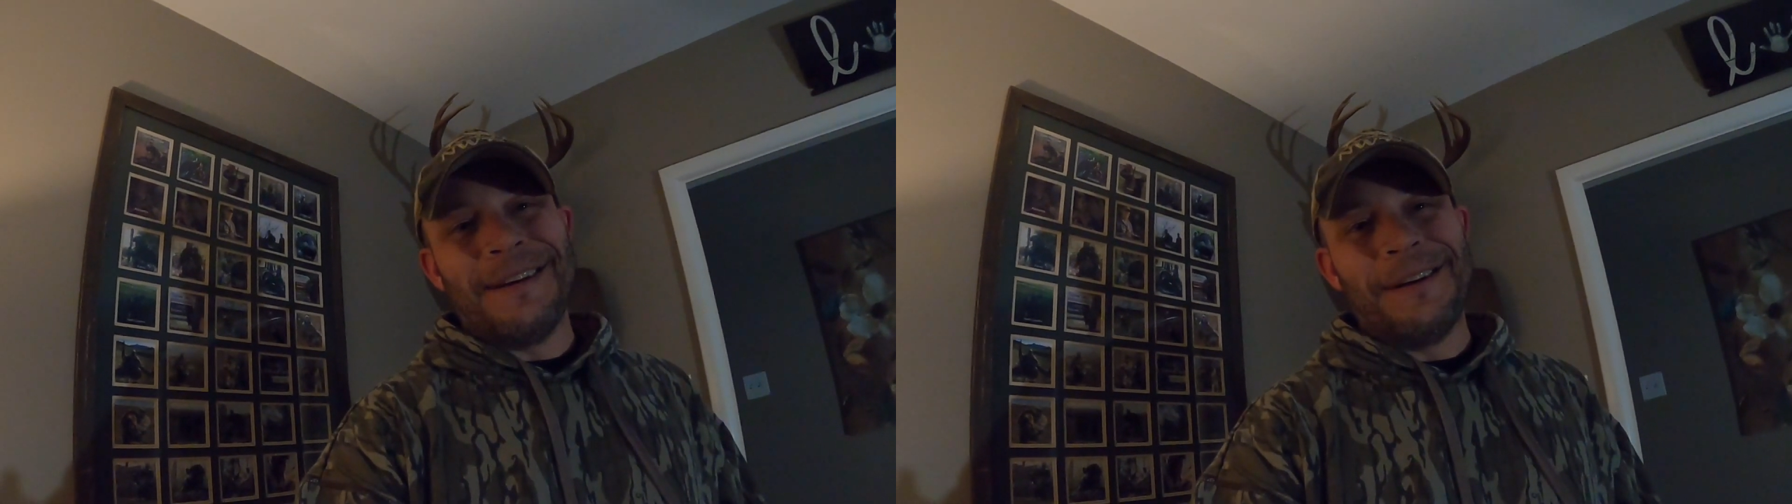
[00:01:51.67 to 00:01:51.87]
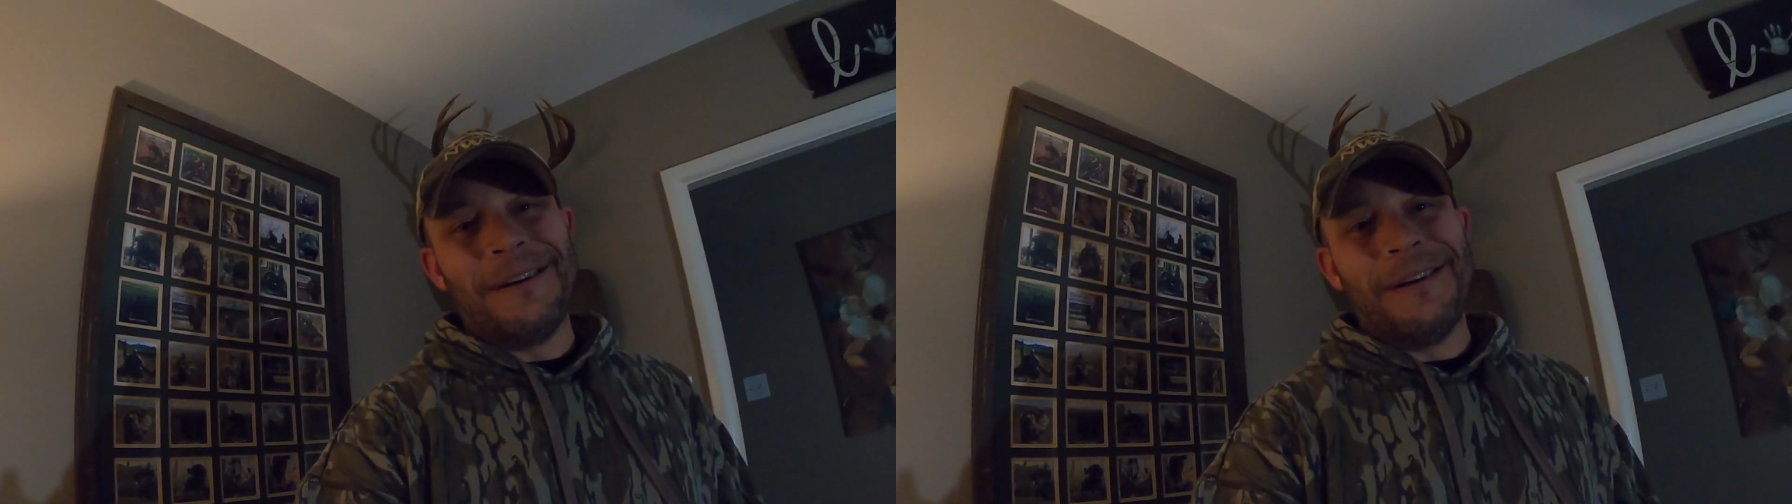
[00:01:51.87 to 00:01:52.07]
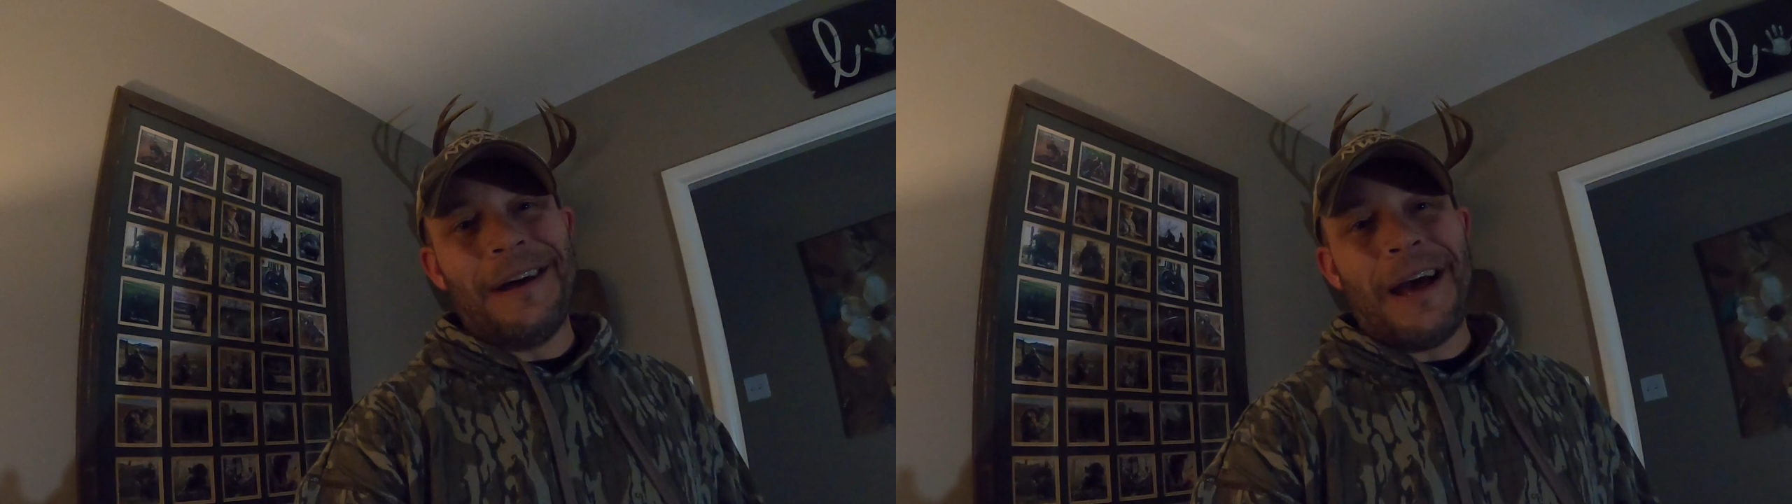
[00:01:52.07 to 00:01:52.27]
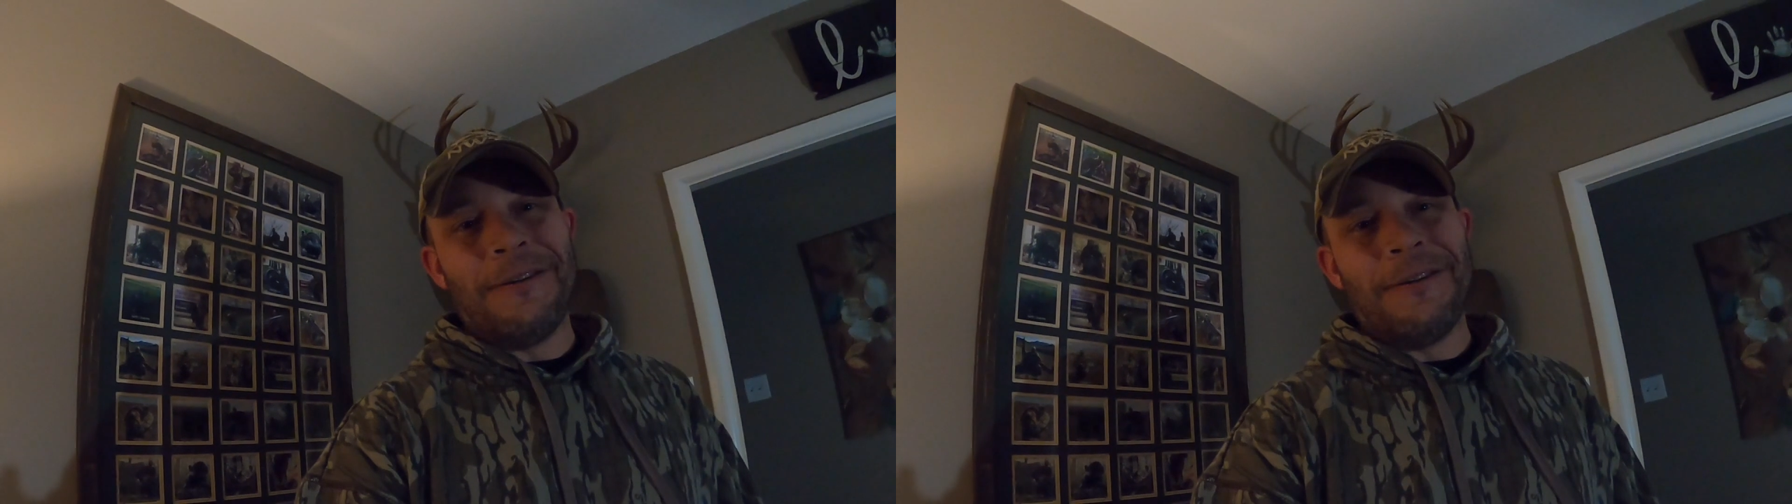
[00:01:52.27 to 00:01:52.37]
I